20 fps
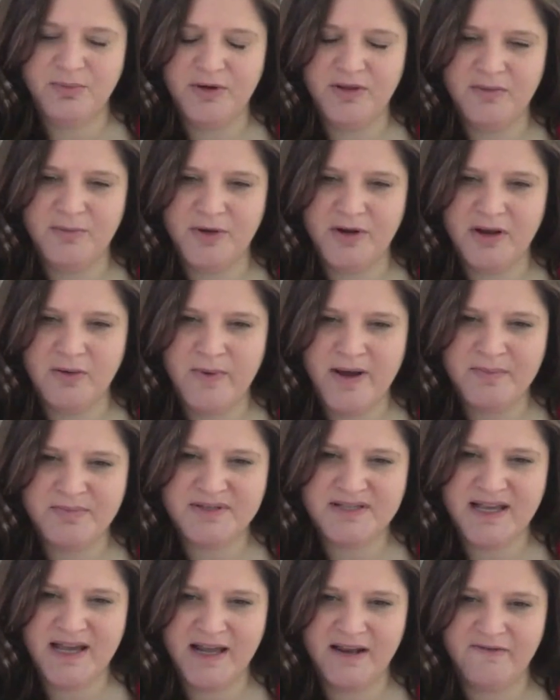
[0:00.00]
put them on your
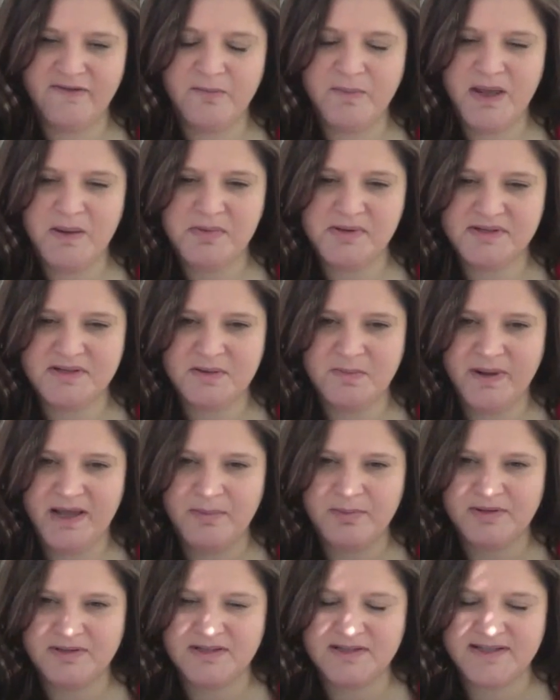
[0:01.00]
website for people to be
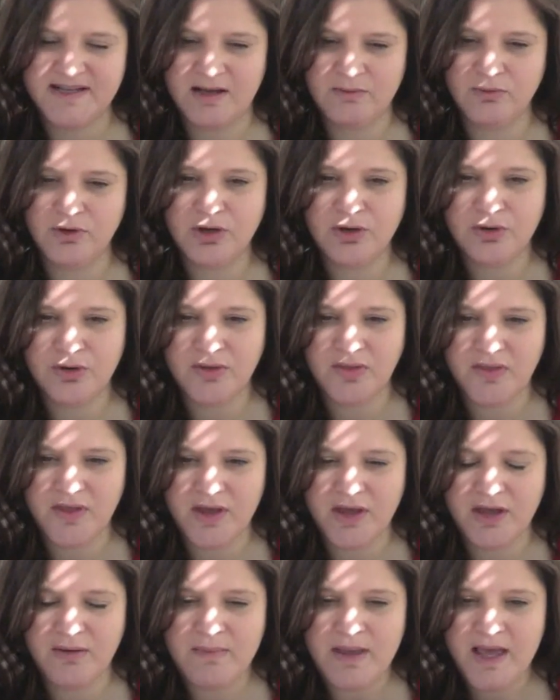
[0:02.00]
able to download
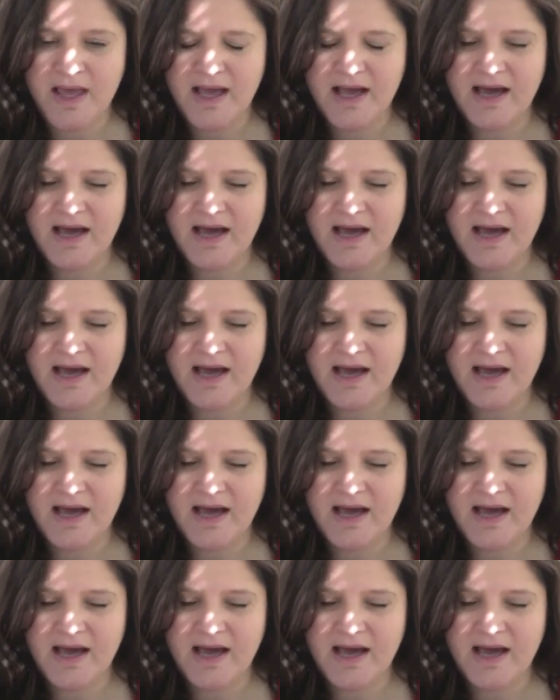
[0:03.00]
them,